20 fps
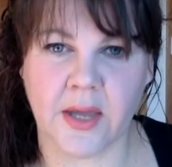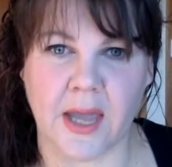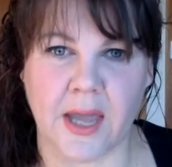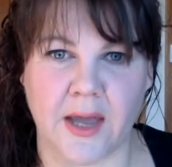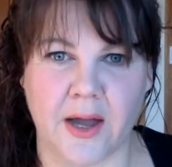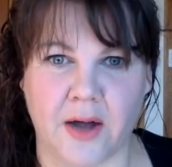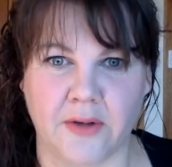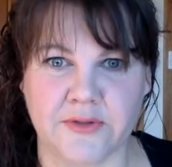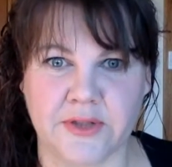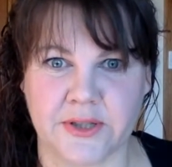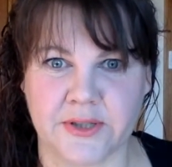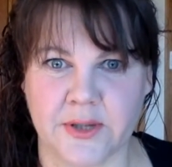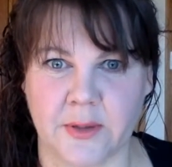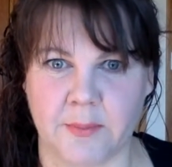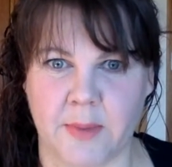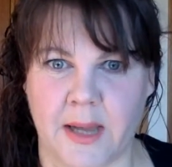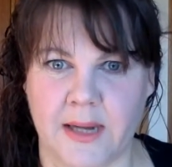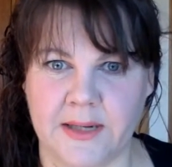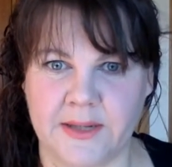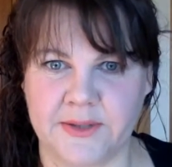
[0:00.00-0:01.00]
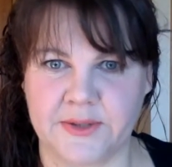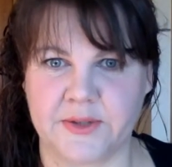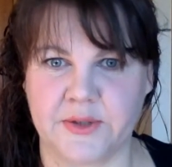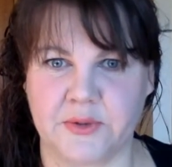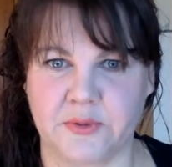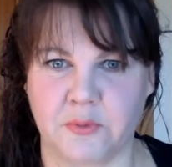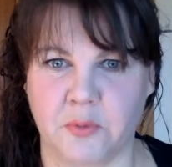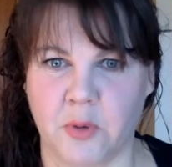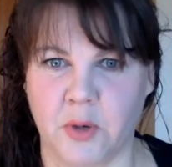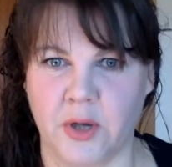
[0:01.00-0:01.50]
Okay, I've just got my list
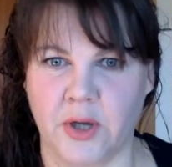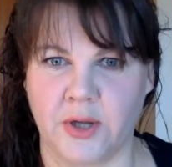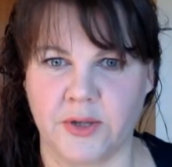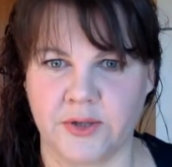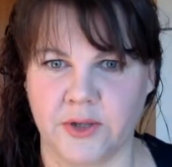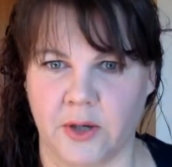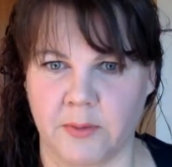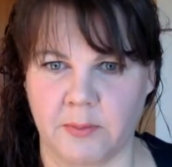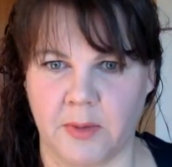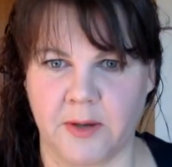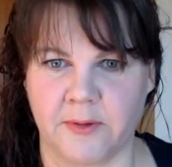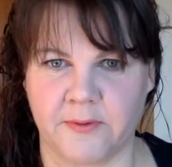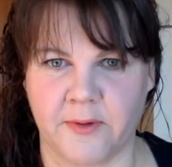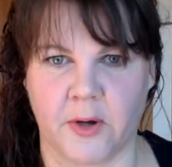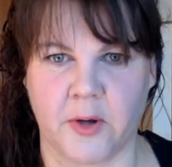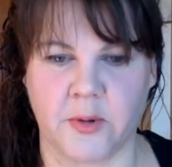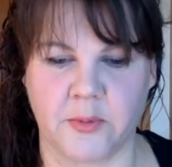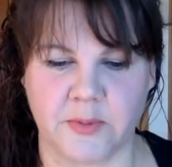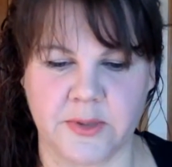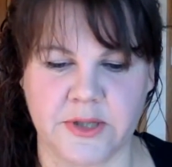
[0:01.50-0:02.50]
of words on my phone,